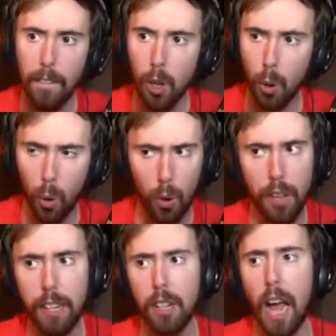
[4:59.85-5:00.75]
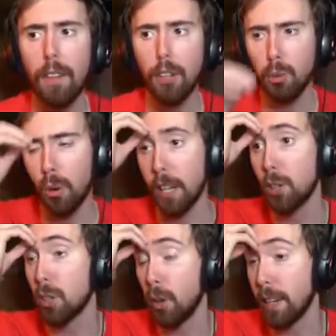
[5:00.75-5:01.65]
Or they could have it to where like you
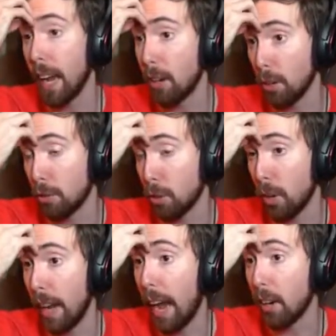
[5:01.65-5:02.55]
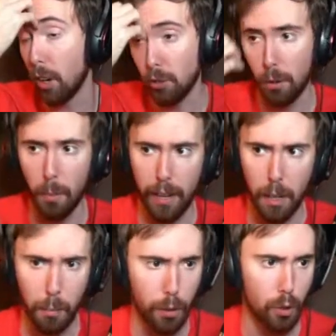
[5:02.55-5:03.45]
can only download certain add-ons from like the
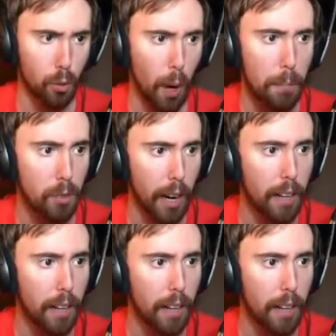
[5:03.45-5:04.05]
Blizzard website